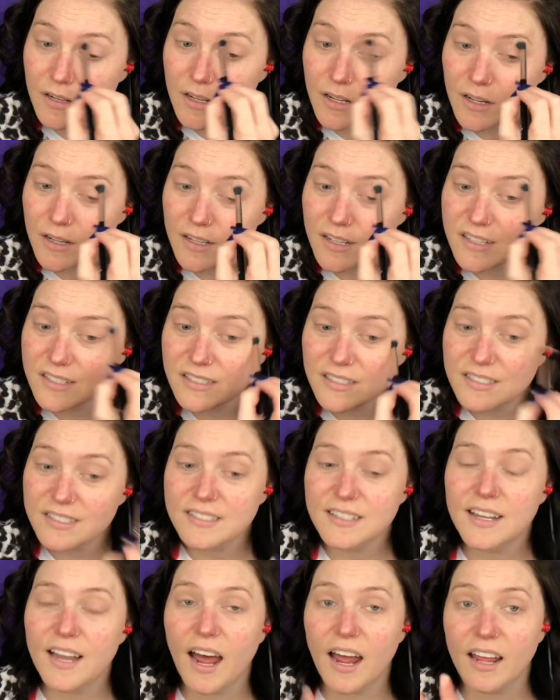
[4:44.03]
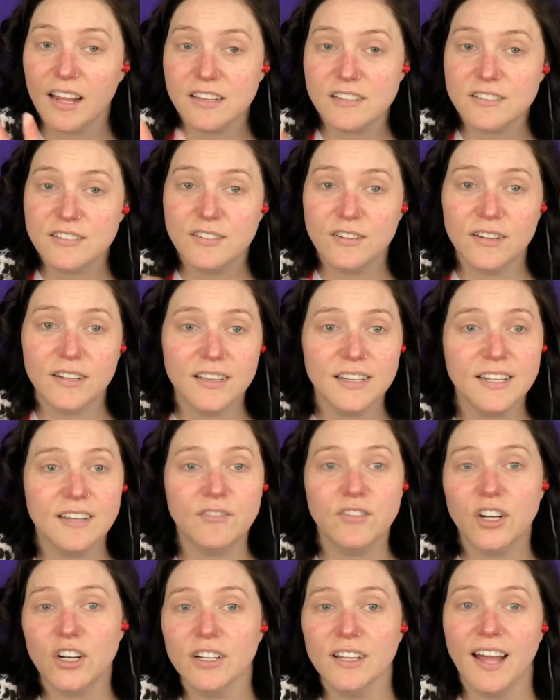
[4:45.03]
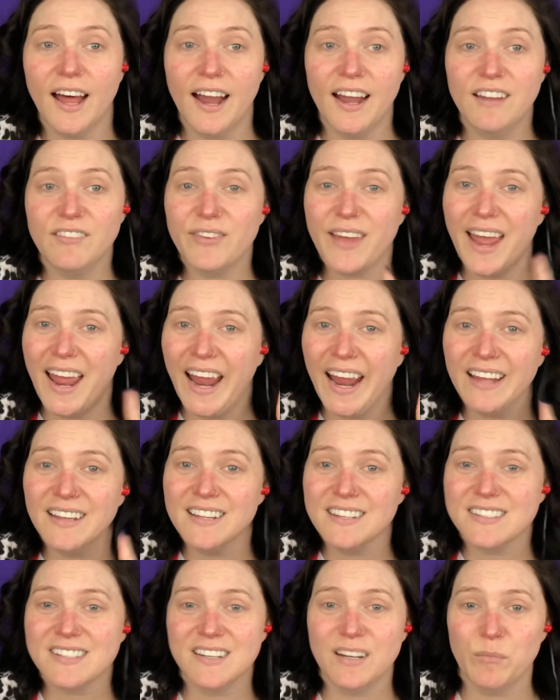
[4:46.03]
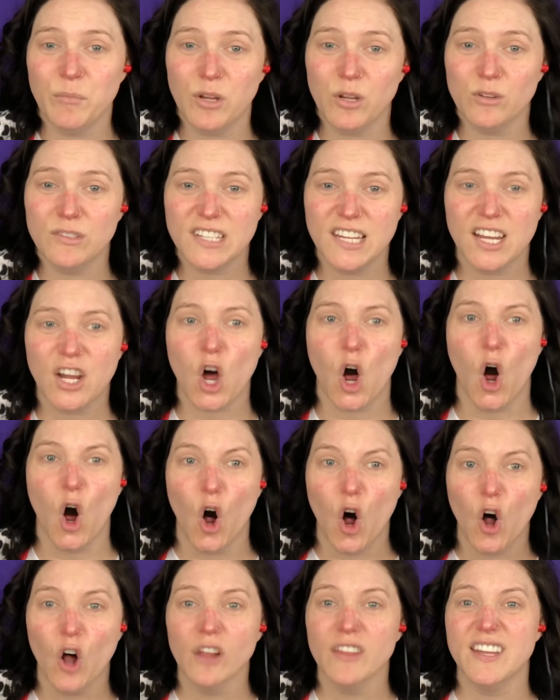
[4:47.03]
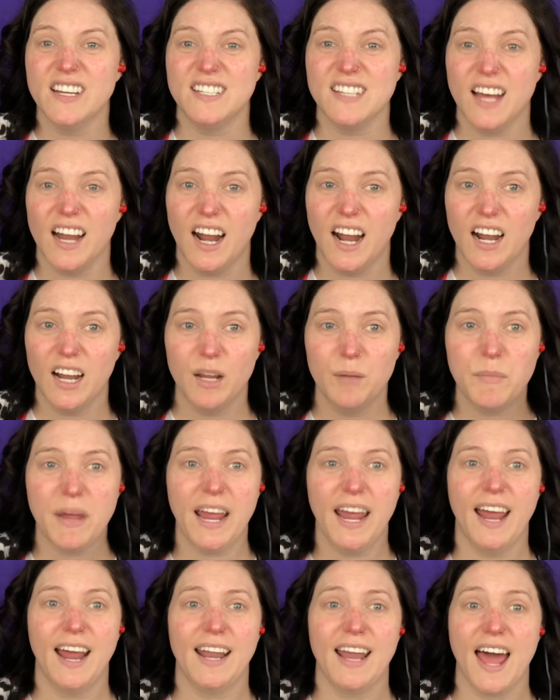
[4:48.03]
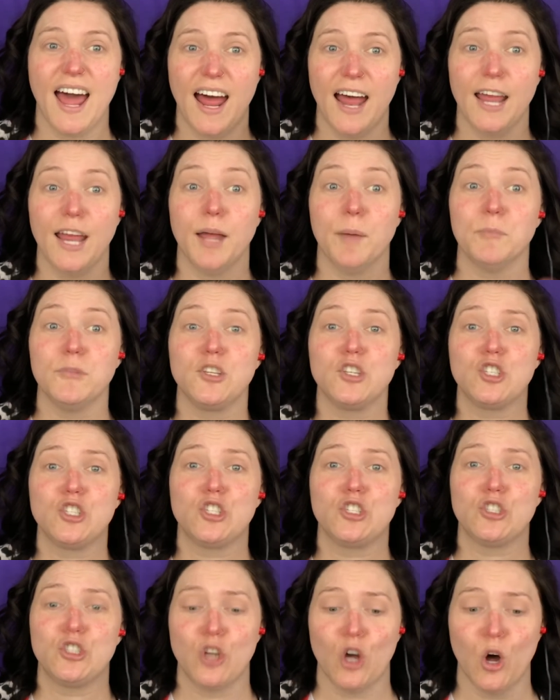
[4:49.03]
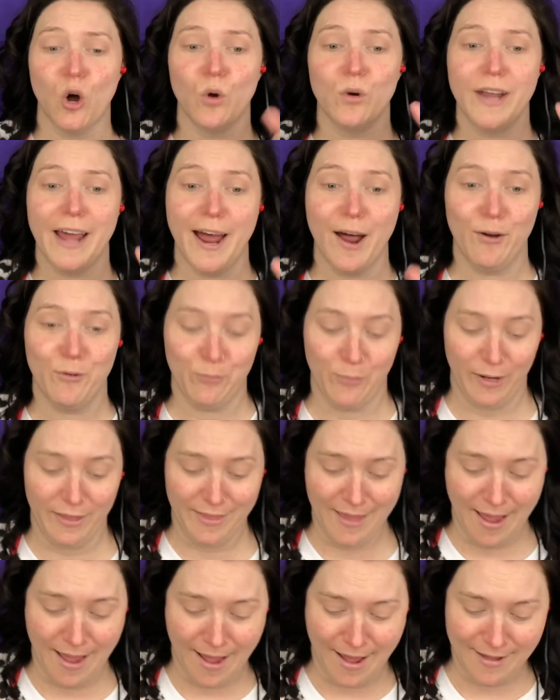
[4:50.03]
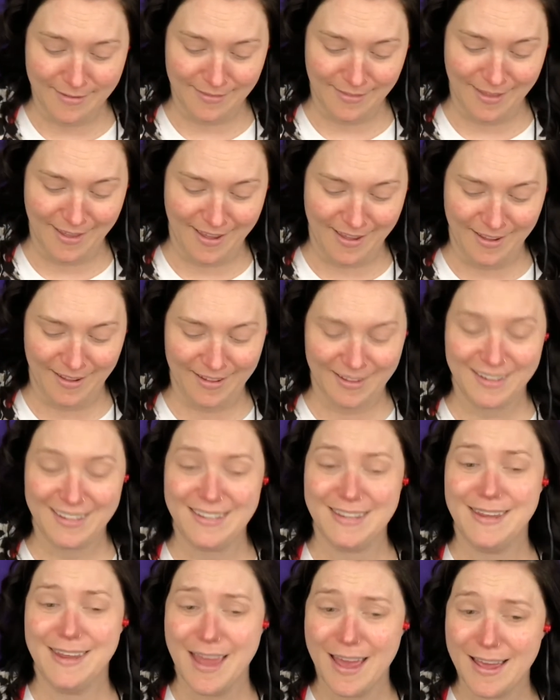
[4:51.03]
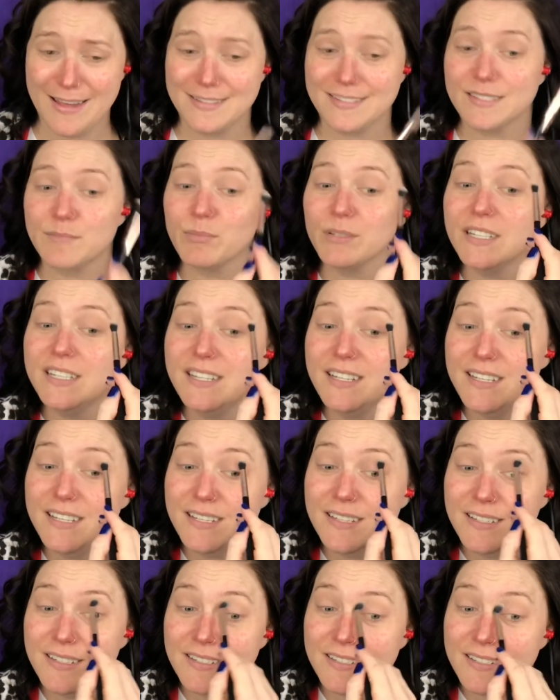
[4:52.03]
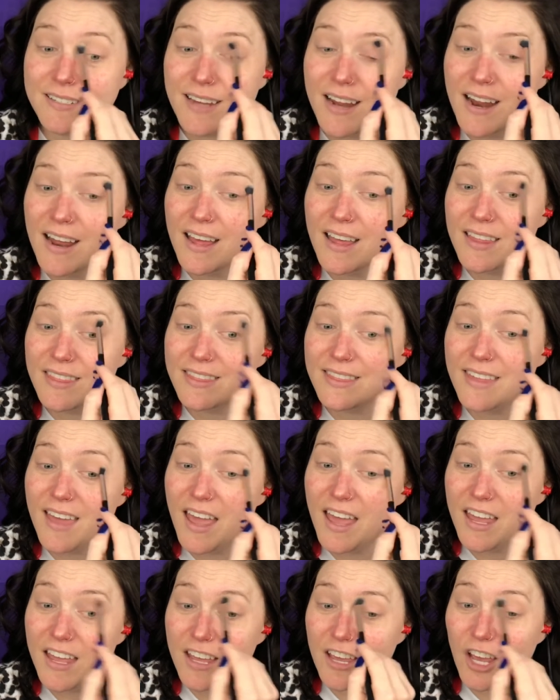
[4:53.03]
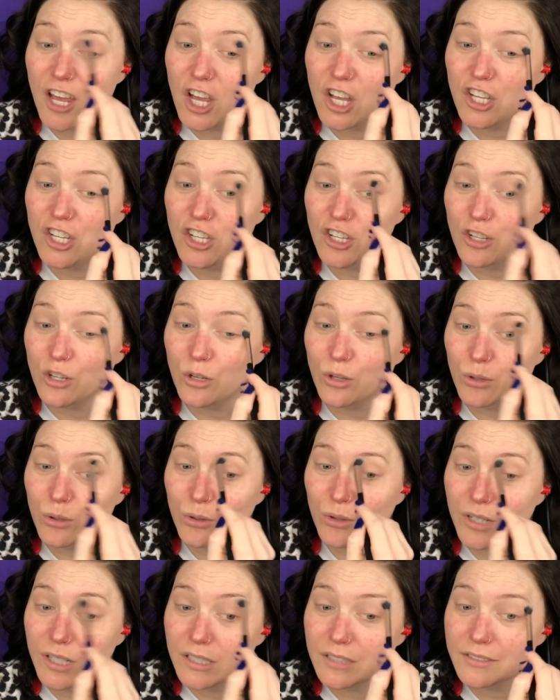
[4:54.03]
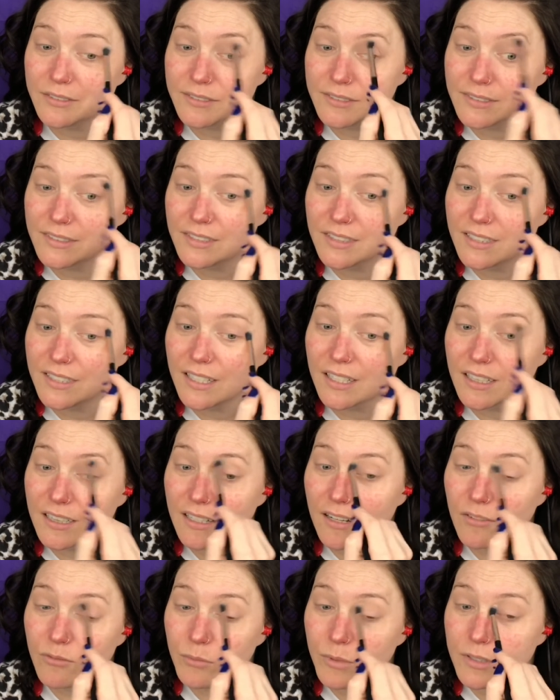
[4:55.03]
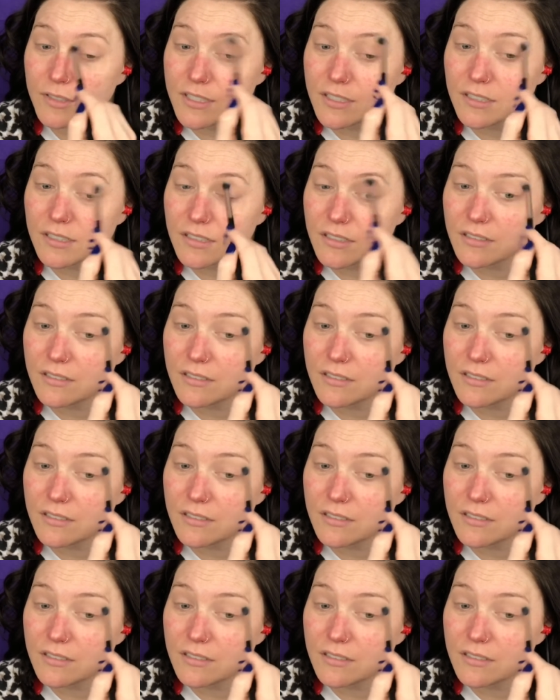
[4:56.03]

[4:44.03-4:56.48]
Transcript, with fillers: Because it's nice. You can live your life and listen to music all the time, and I am so down with that. Like, yes, please. Thank you. Love music.